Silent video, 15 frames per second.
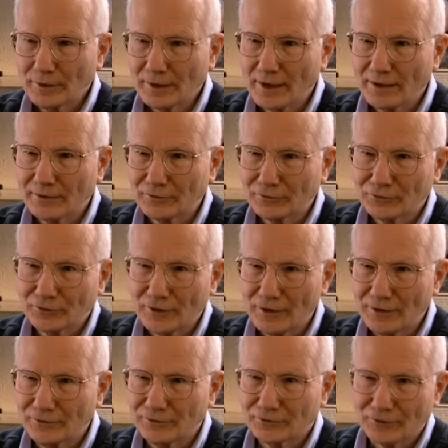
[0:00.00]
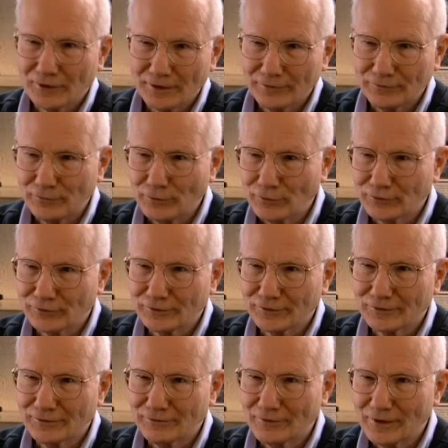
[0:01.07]
mechanical stage, it's got a
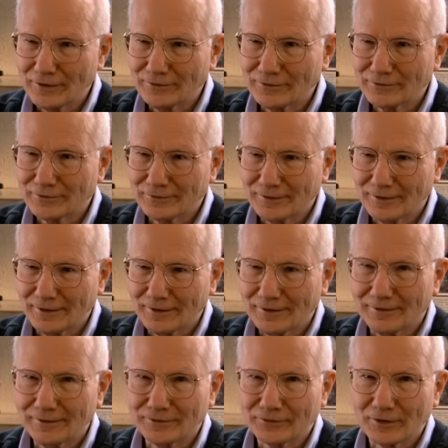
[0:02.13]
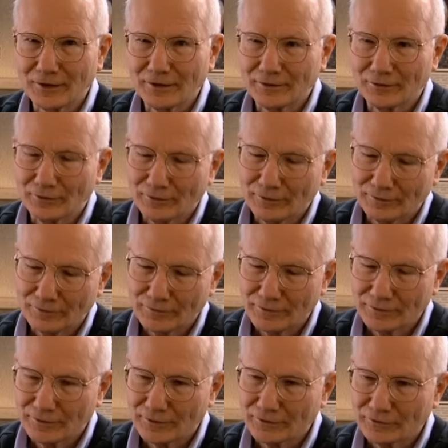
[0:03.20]
focusing device, uh, it's got all of the
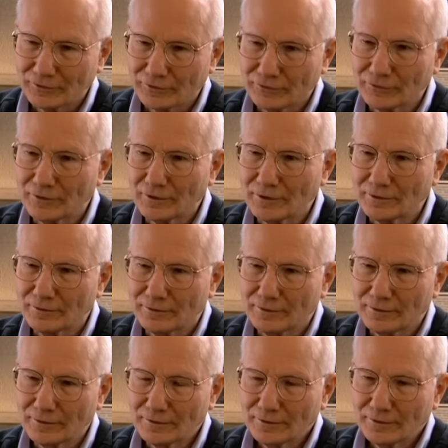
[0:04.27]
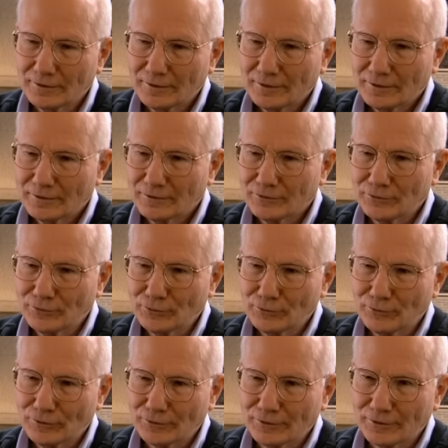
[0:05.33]
things that you need
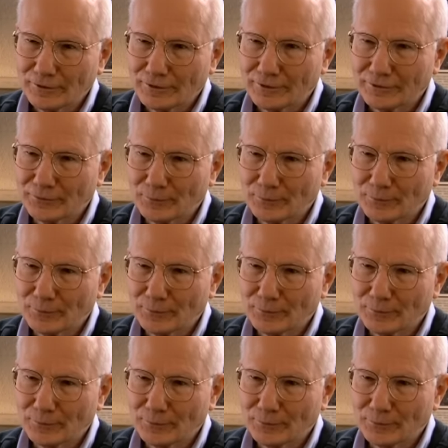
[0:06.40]
to uh, look at a